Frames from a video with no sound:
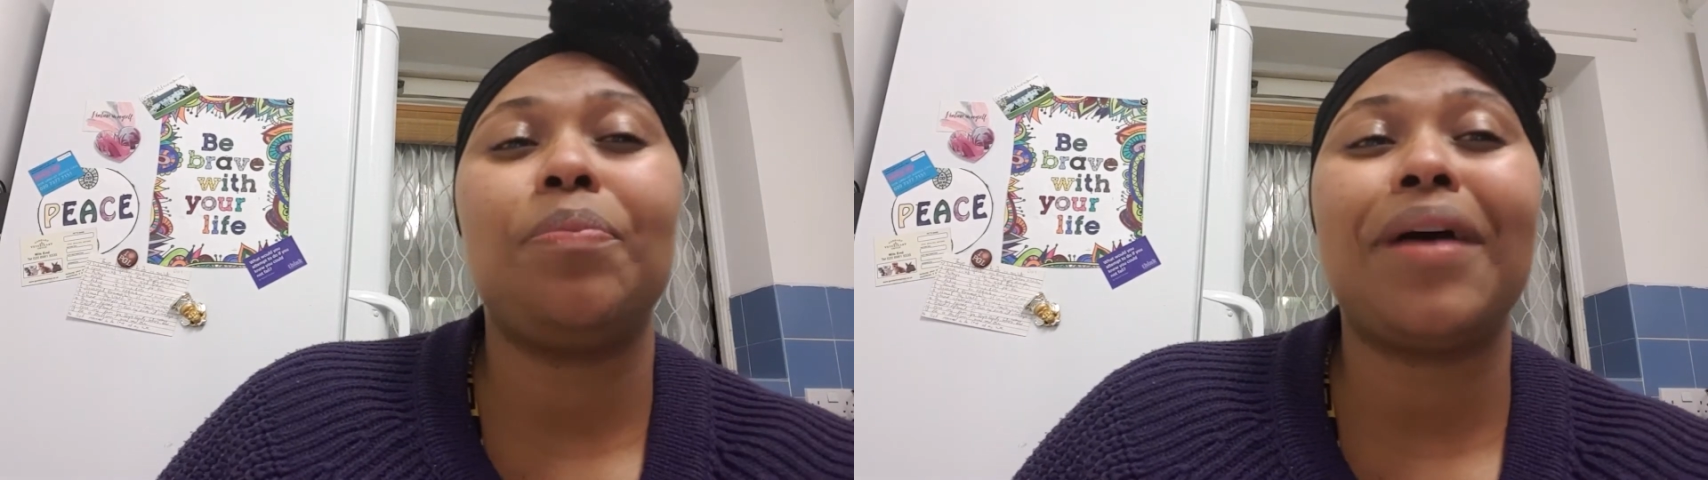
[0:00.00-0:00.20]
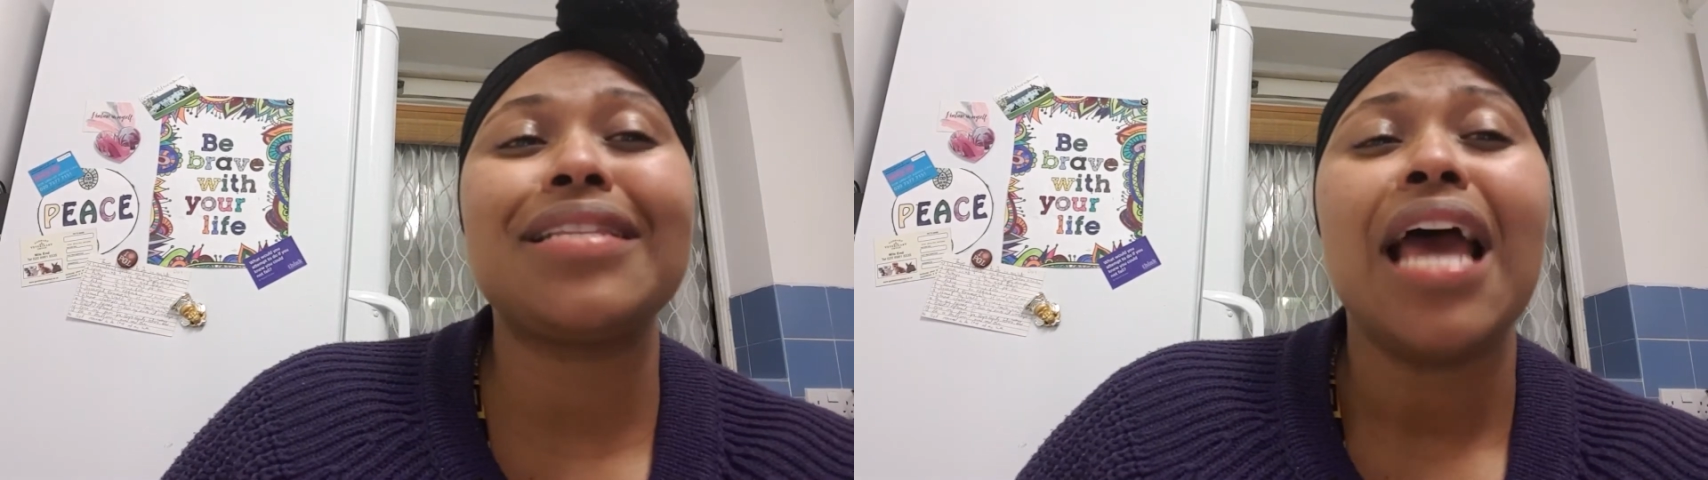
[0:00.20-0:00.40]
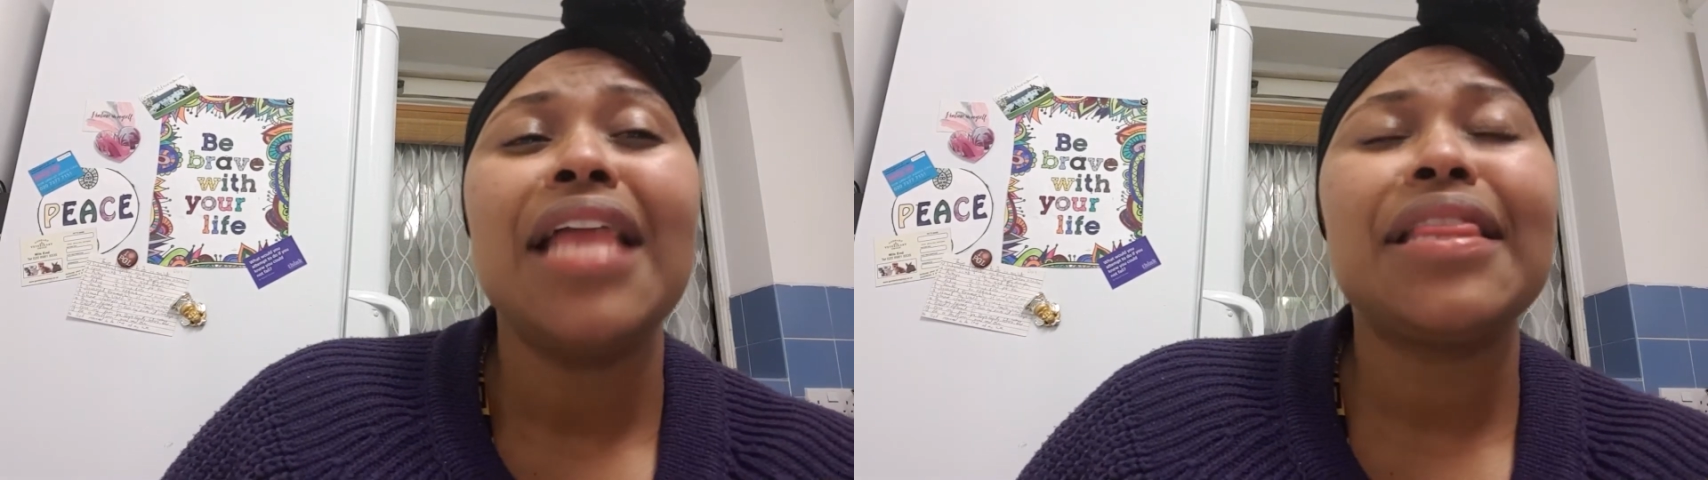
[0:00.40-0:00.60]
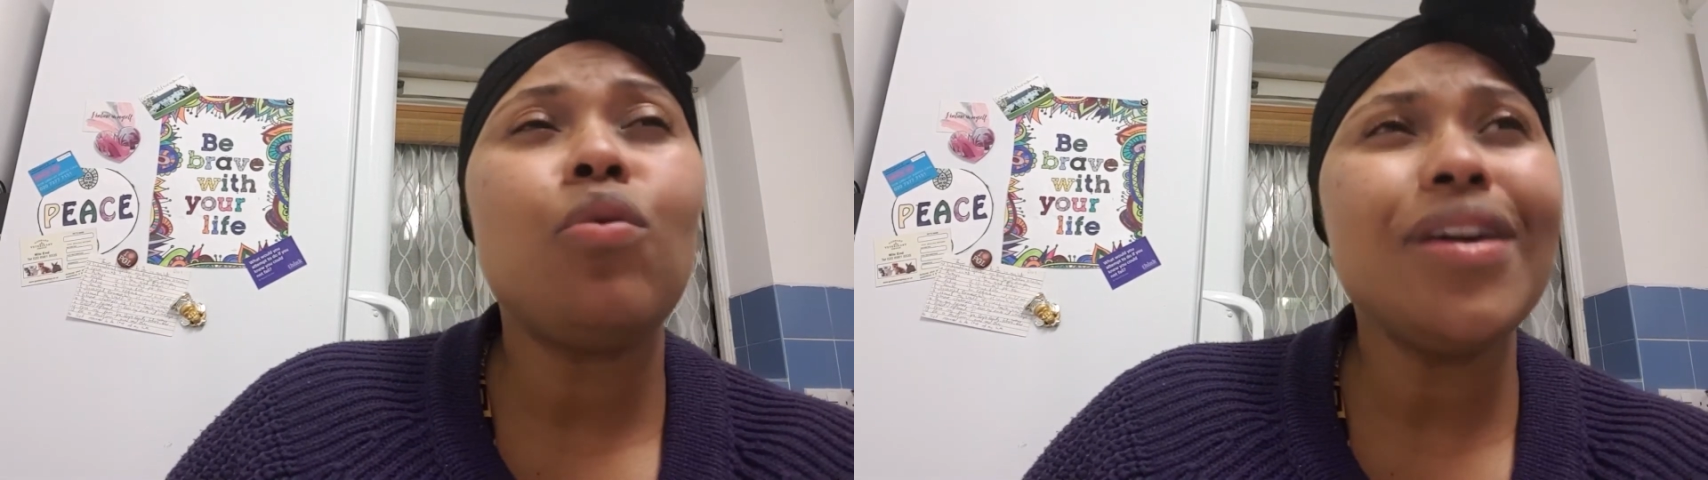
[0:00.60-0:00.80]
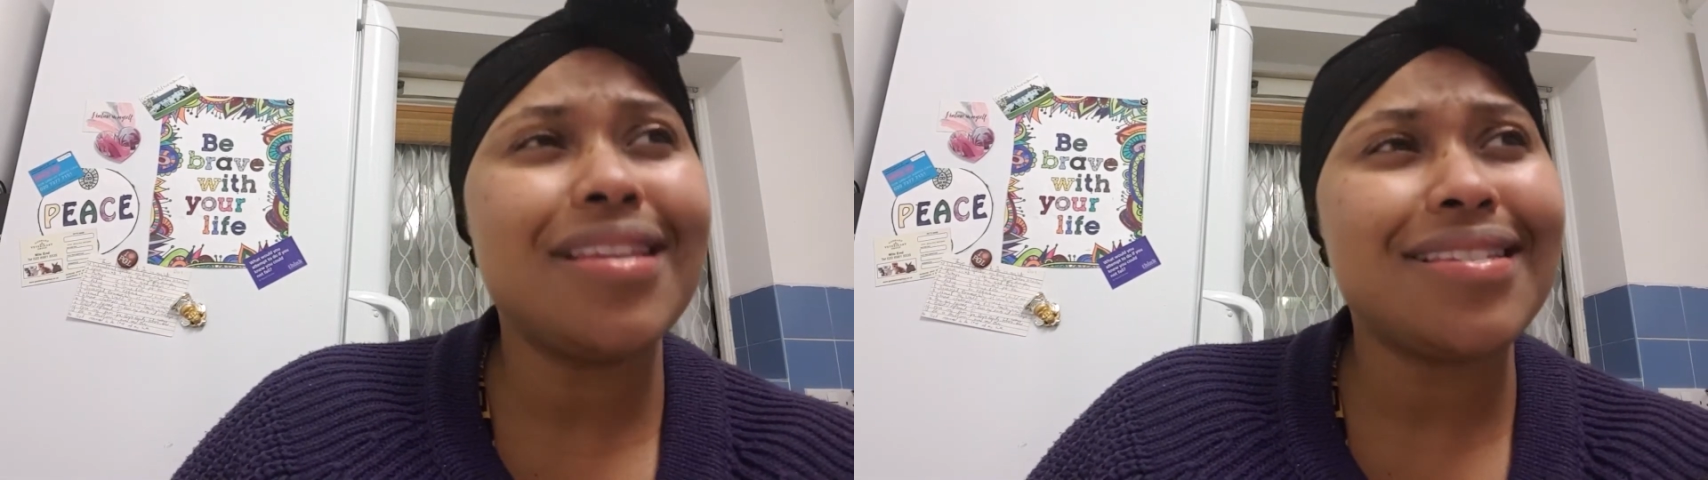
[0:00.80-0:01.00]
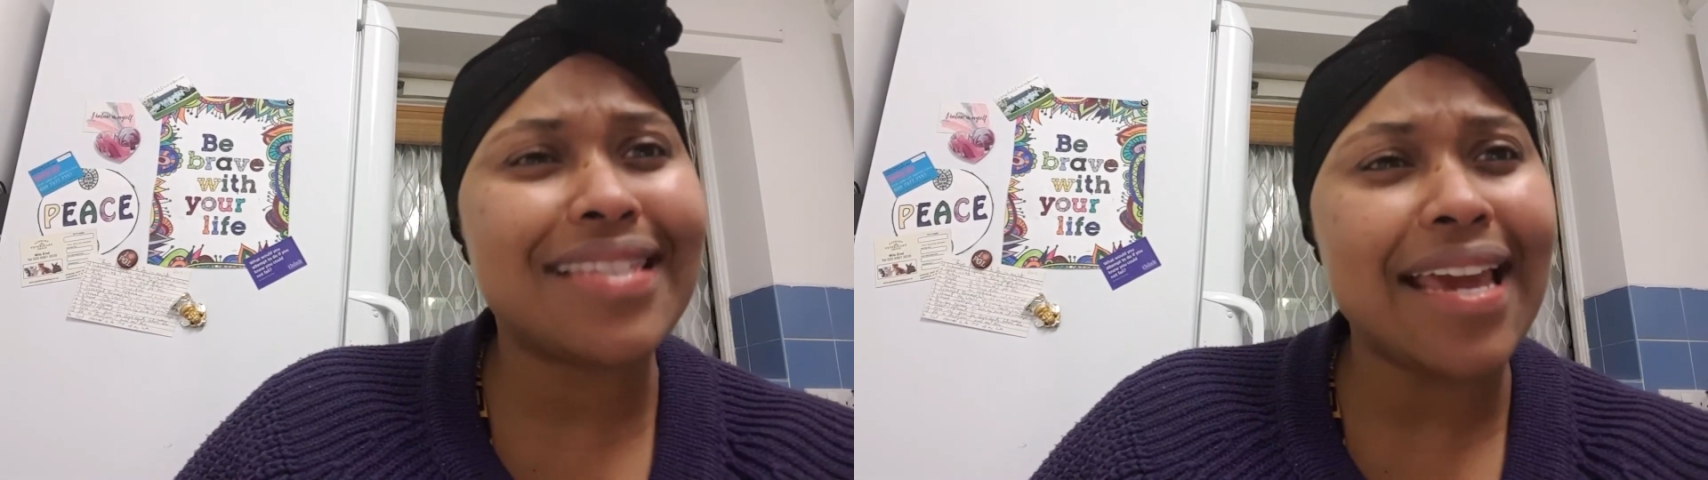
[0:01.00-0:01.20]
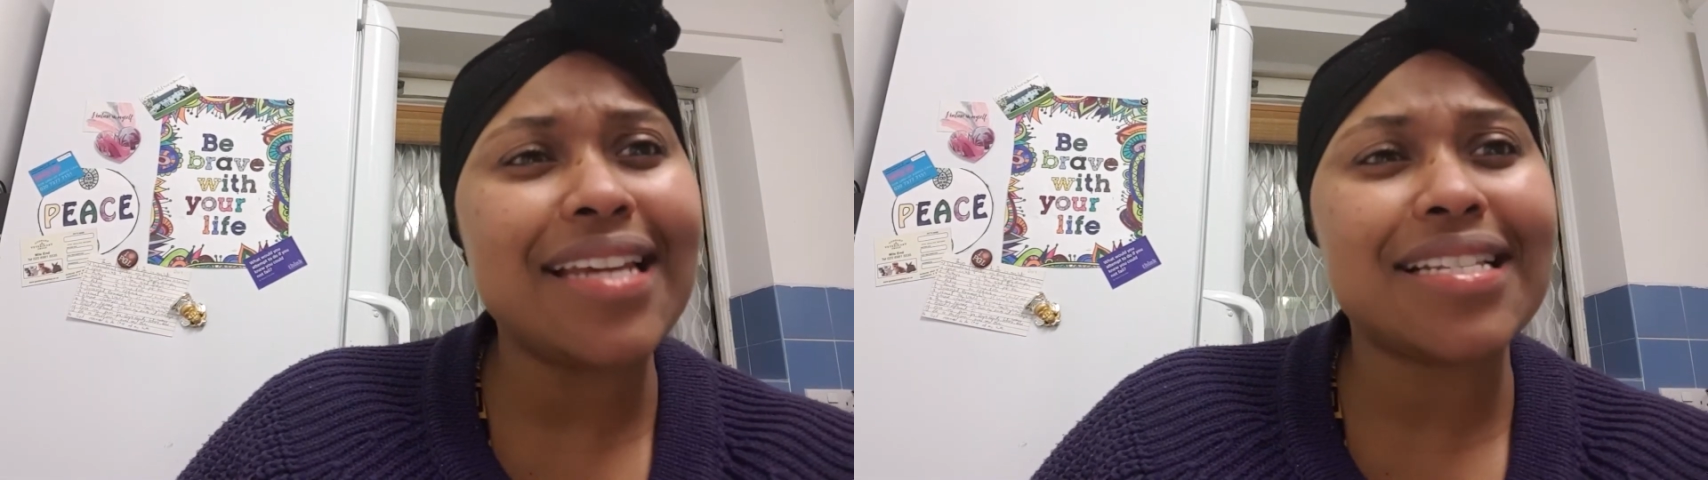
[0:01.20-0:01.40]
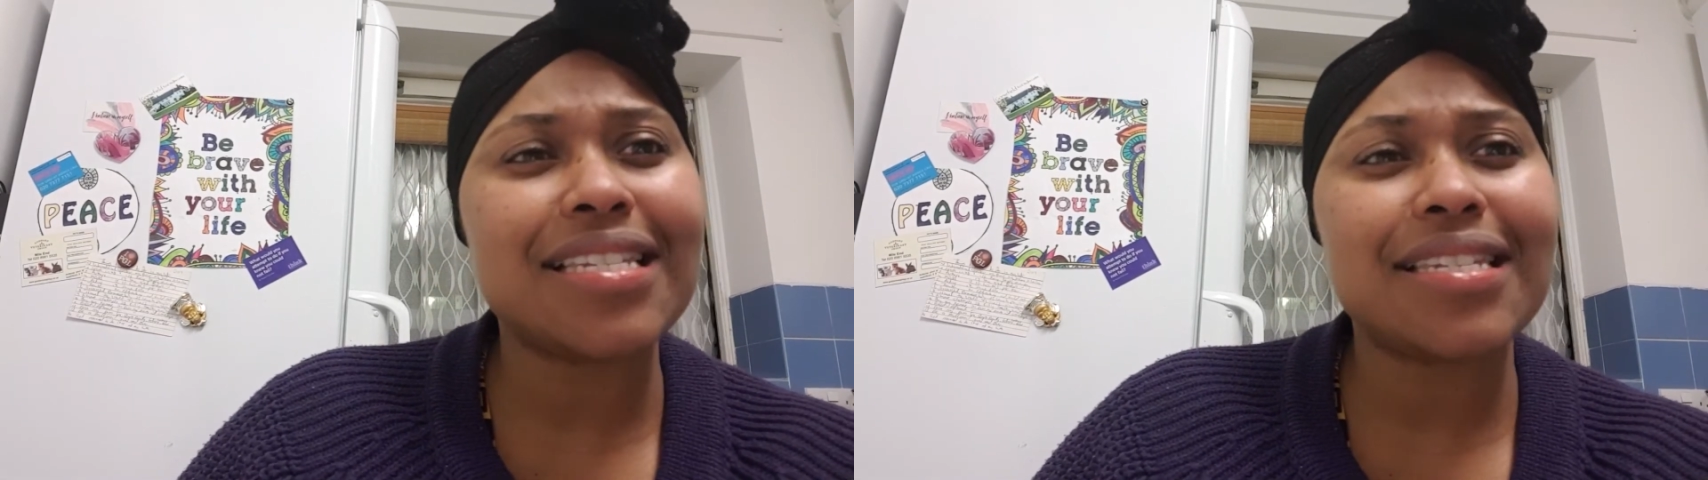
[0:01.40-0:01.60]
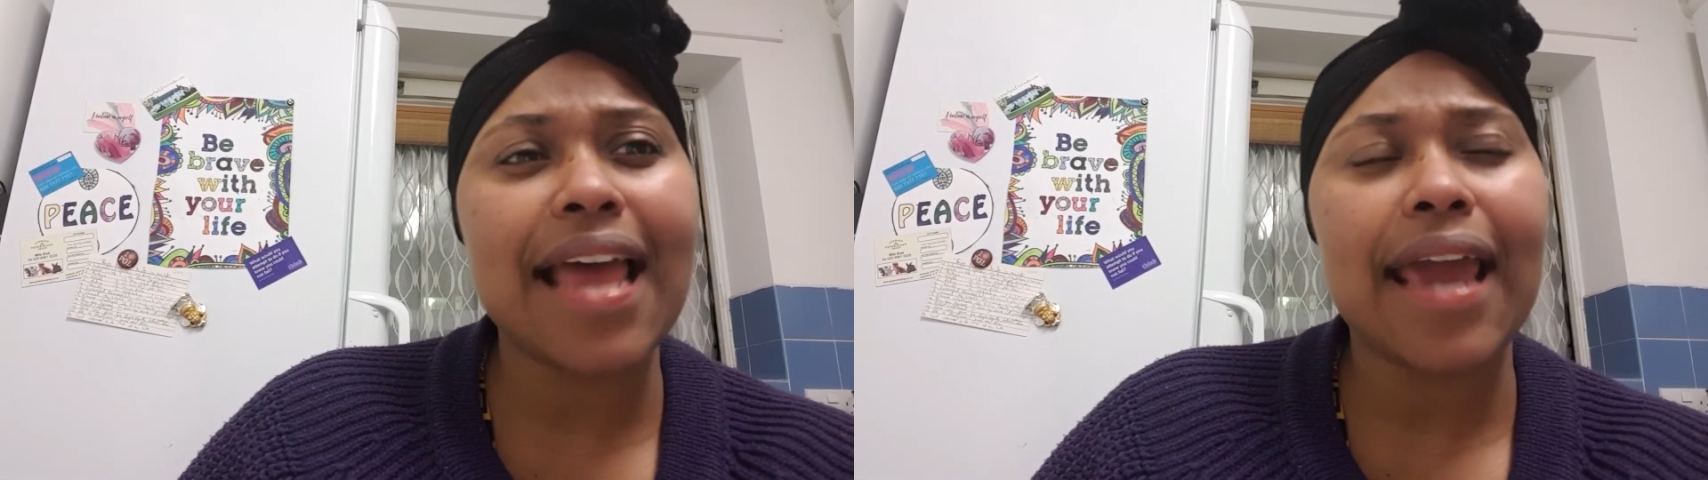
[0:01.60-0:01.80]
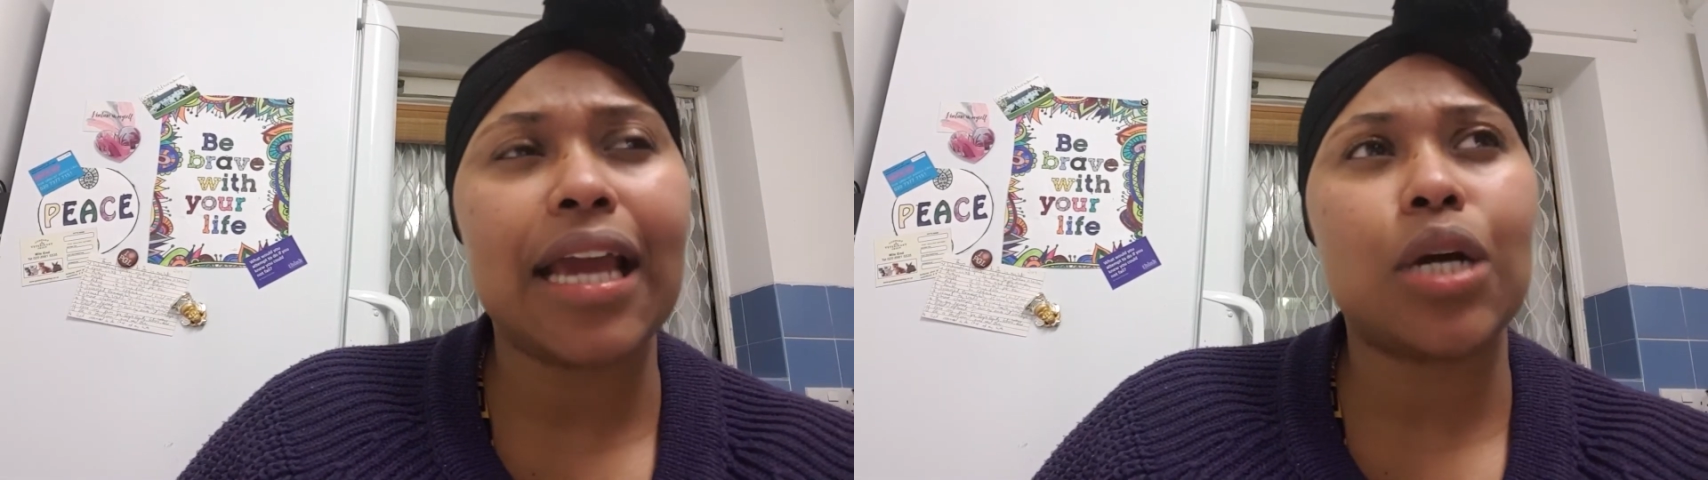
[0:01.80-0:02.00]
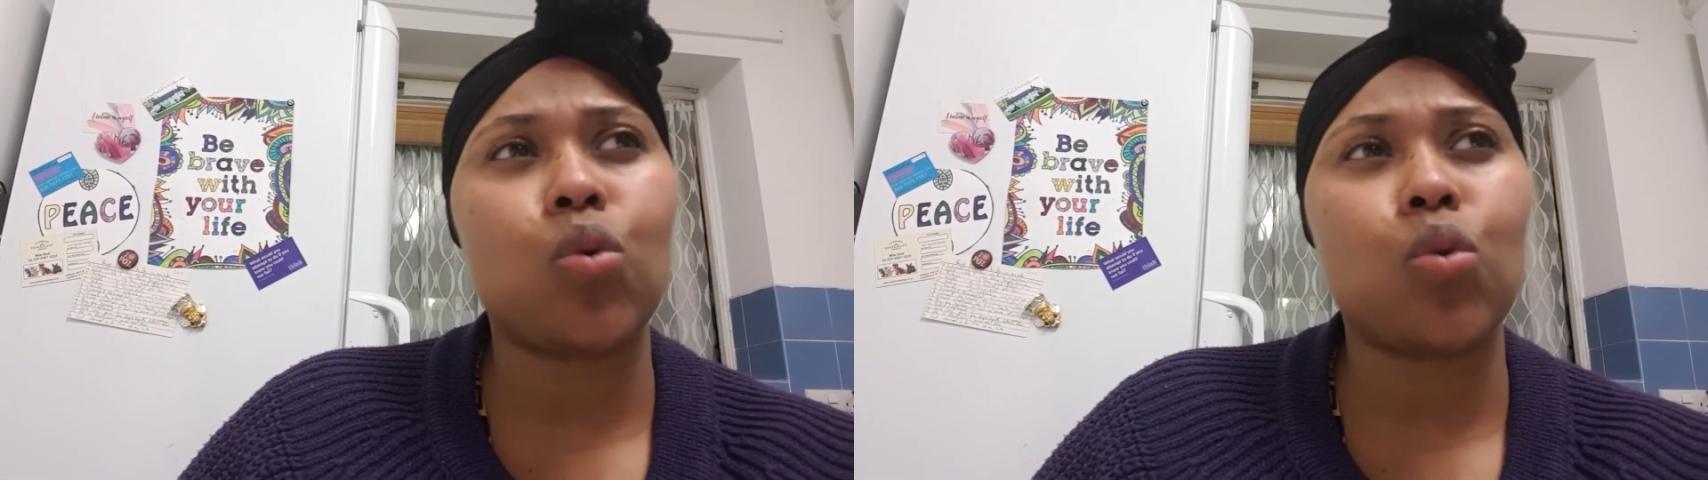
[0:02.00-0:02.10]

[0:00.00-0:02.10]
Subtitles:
but the way they said it, it's like,